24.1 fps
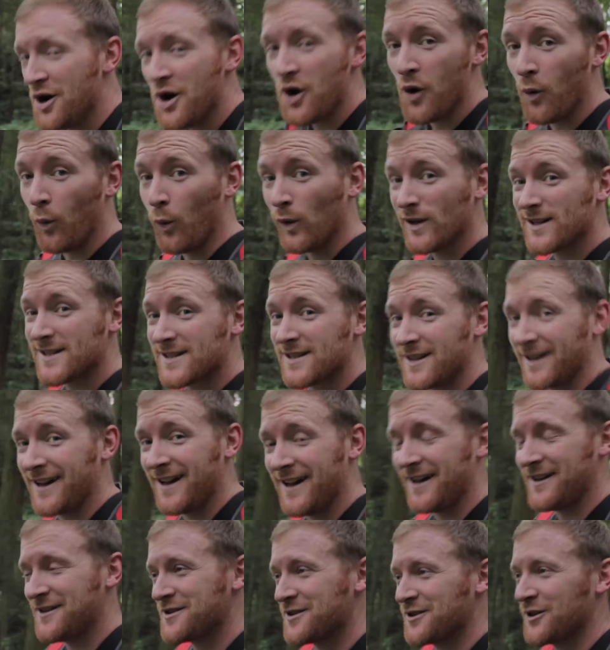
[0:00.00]
once
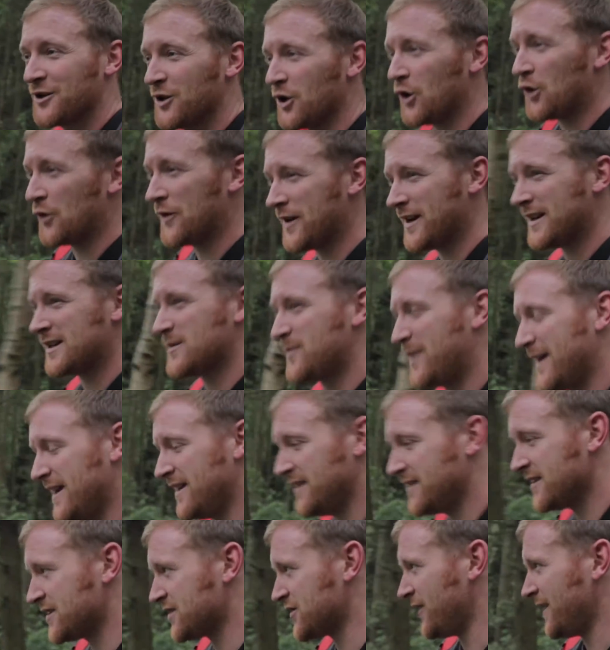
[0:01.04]
again to the glorious Peak
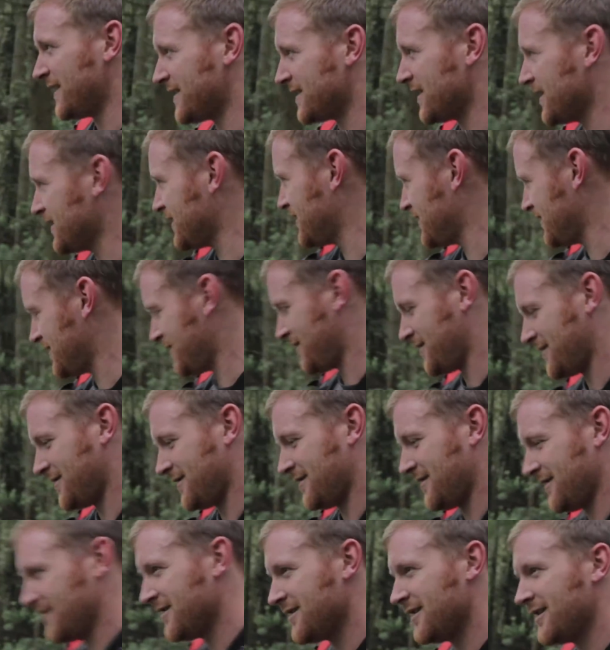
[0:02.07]
District.
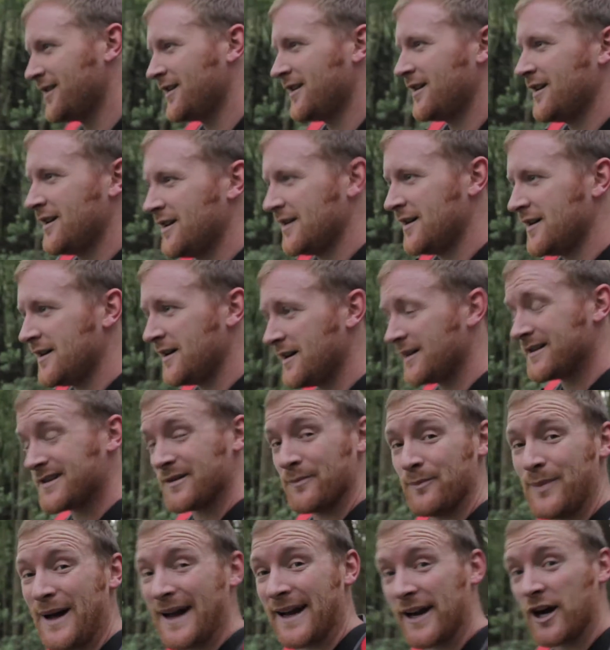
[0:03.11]
It's a
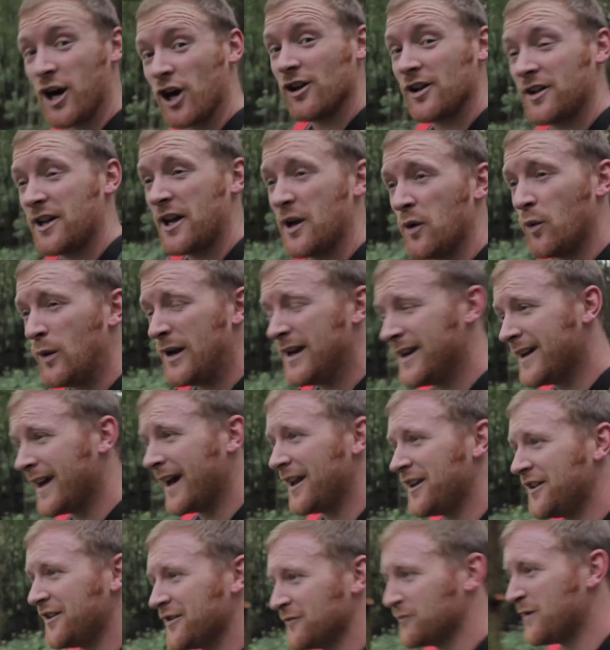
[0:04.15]
bank holiday
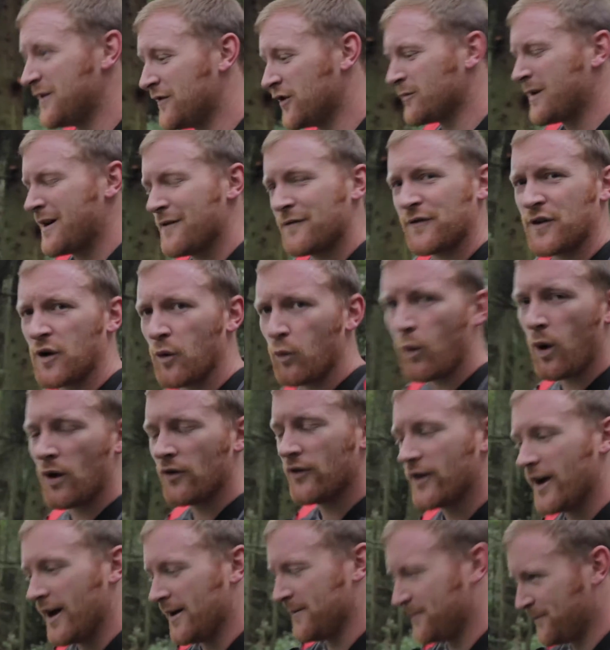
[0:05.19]
weekend and we've come out for a
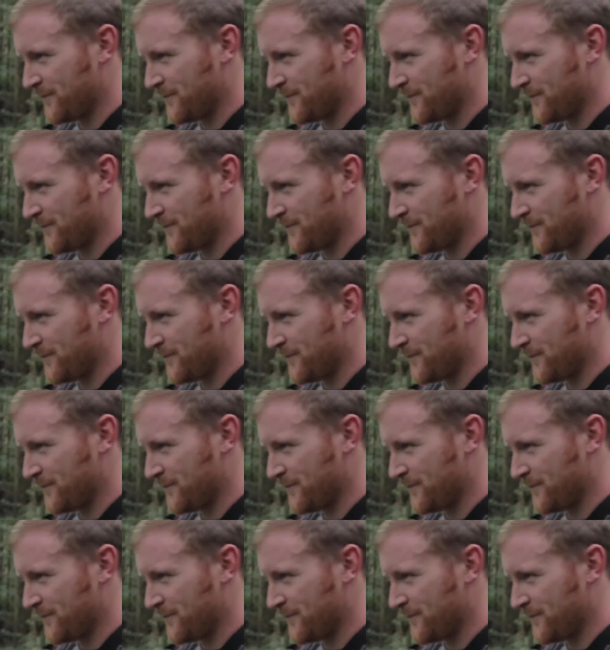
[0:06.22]
wander.